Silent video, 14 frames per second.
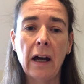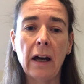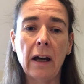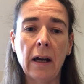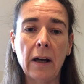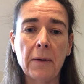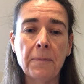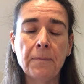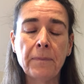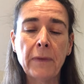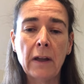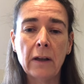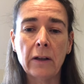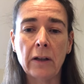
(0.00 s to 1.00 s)

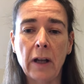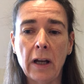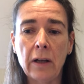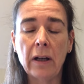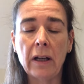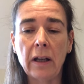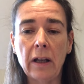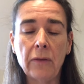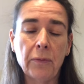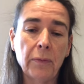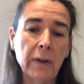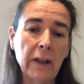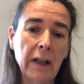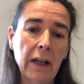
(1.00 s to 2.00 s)
You know, if
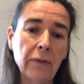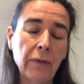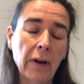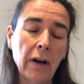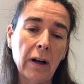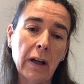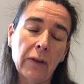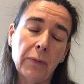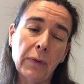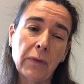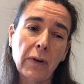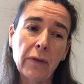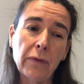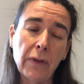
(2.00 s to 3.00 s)
we've
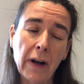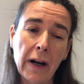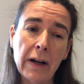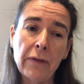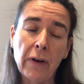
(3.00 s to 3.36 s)
got a very,